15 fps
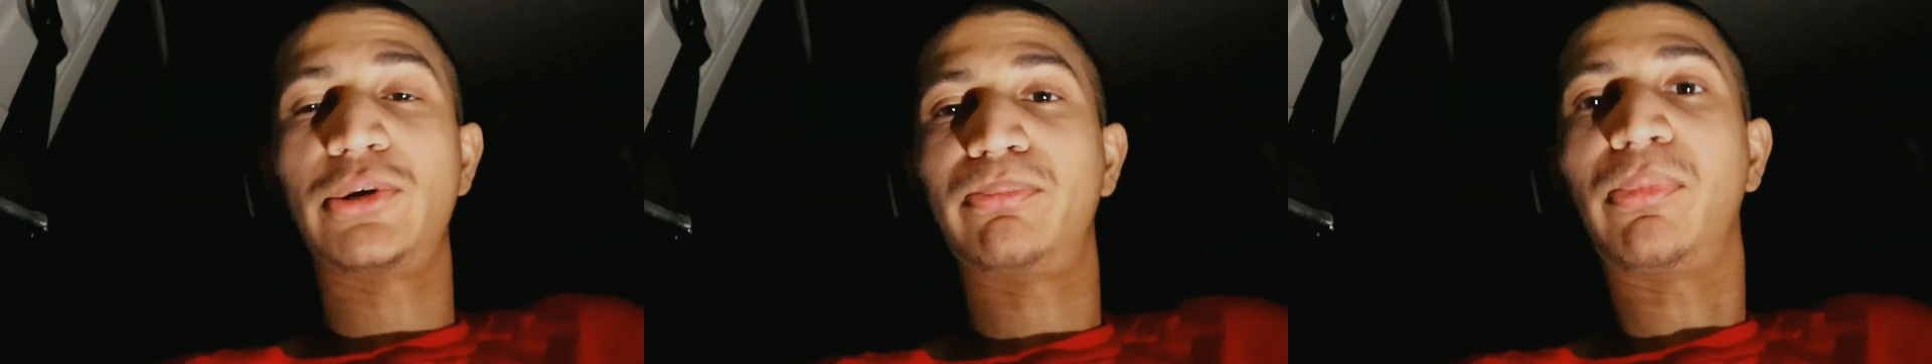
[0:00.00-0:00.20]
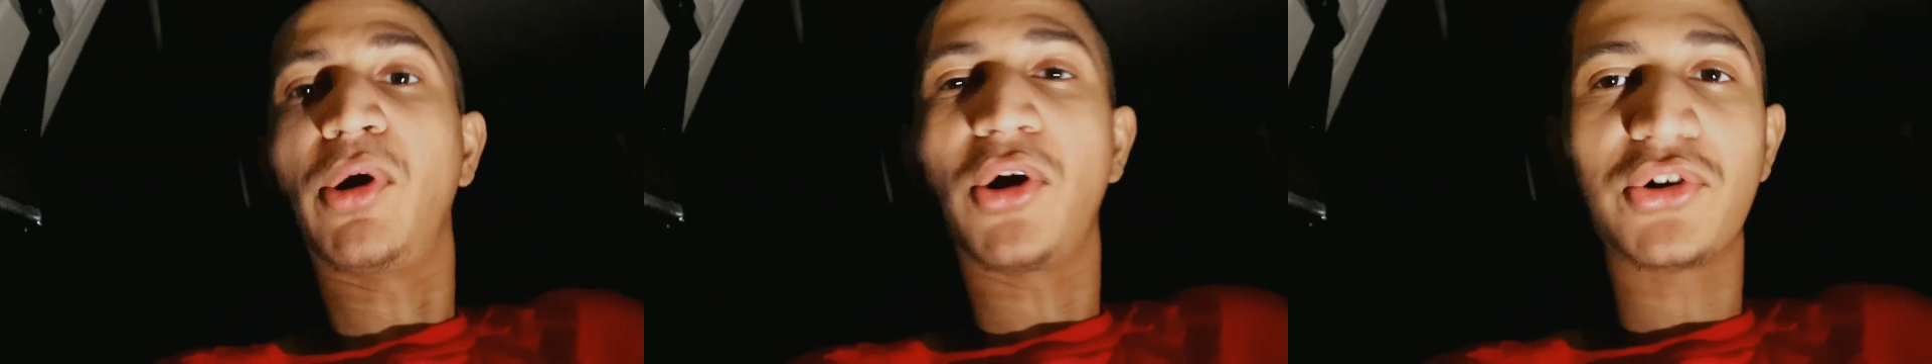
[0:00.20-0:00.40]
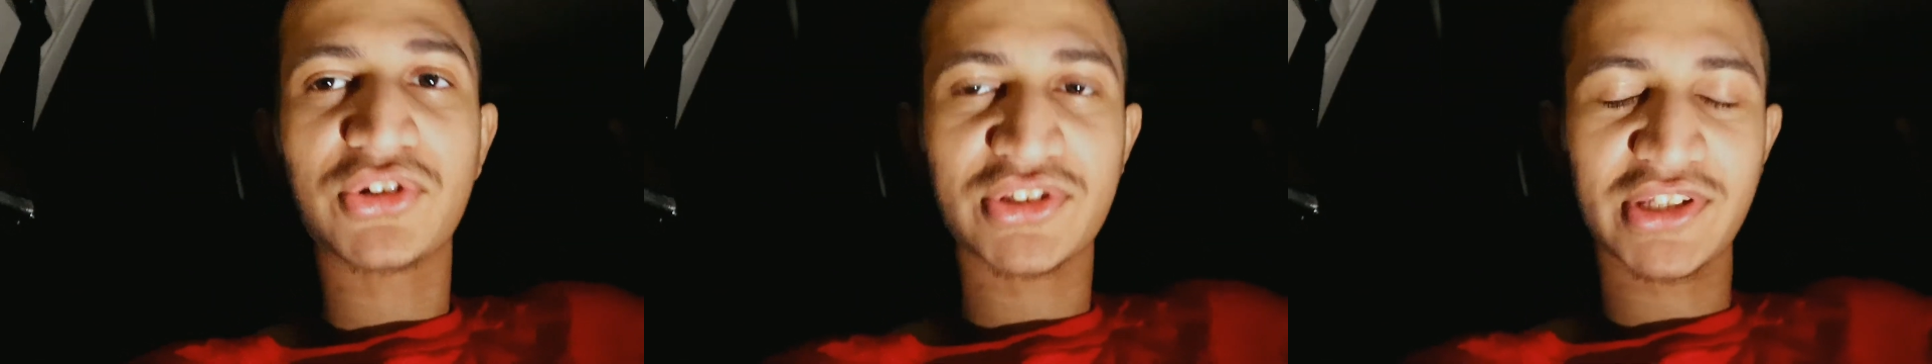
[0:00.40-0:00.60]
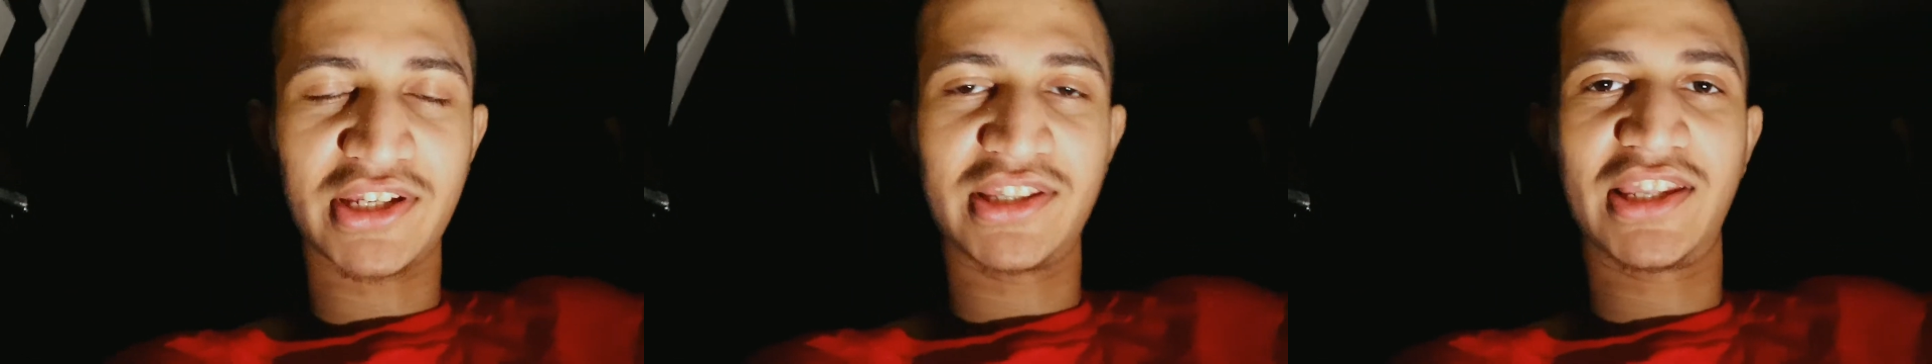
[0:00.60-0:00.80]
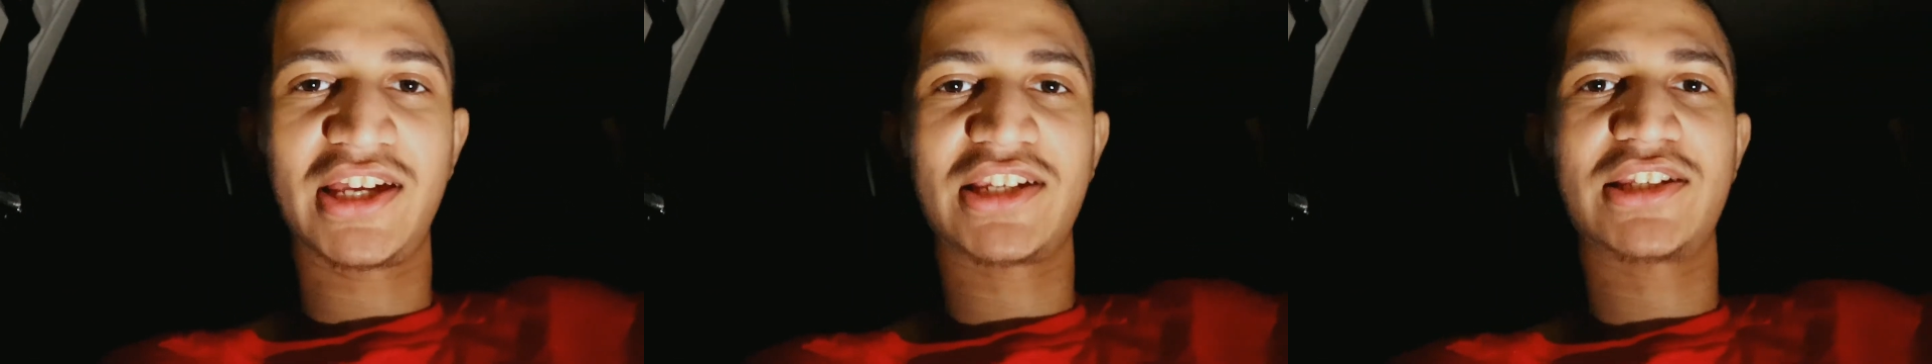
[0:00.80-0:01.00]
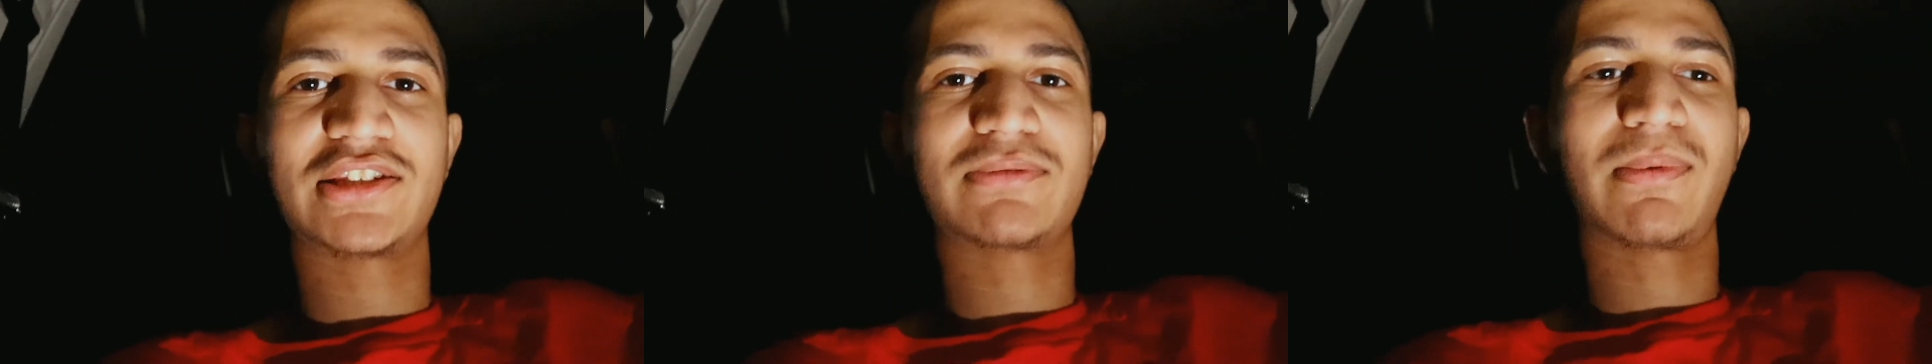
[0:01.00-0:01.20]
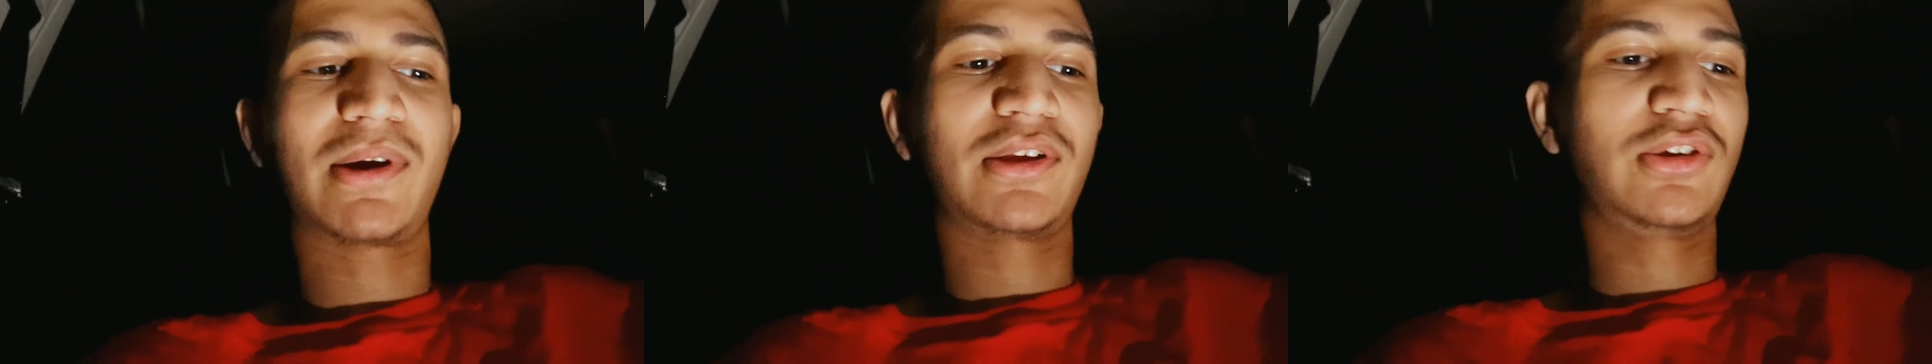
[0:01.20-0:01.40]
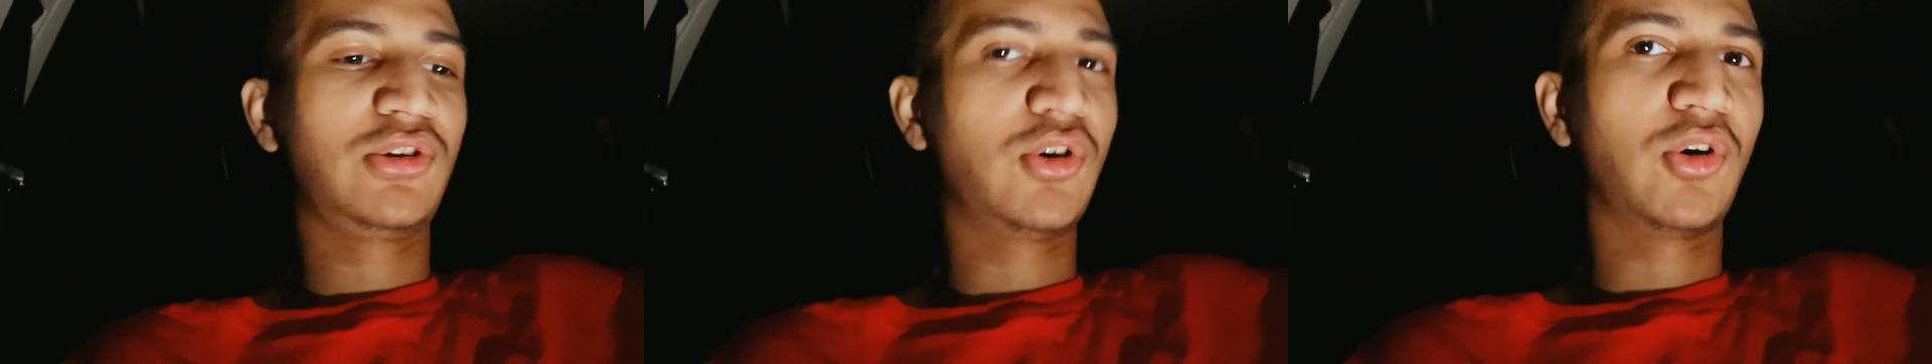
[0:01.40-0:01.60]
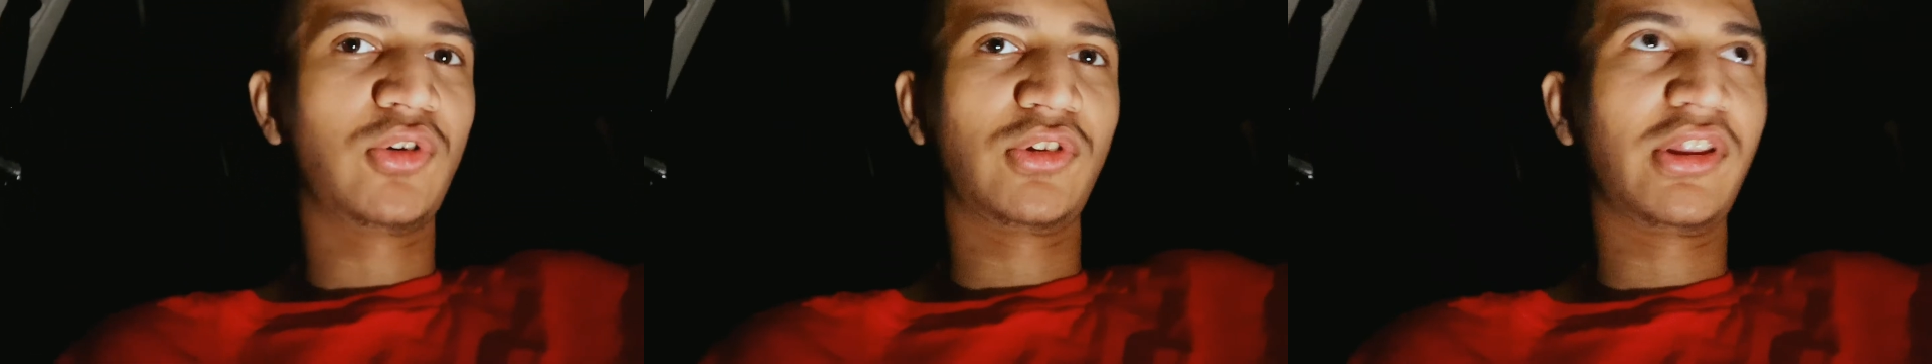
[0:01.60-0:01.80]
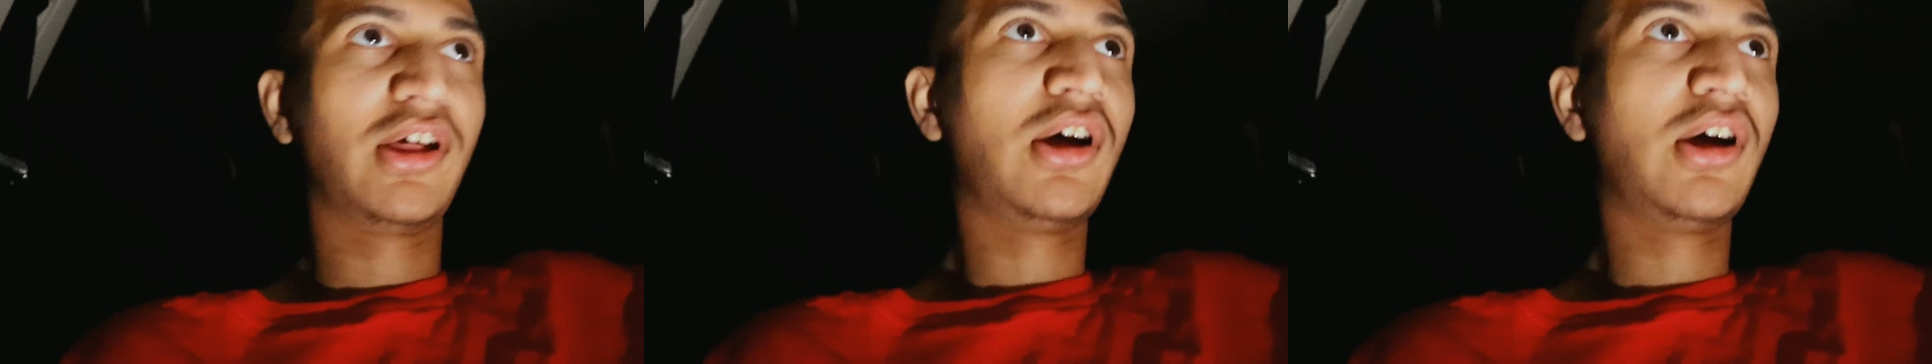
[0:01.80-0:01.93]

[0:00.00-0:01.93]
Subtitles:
person. That is my goal.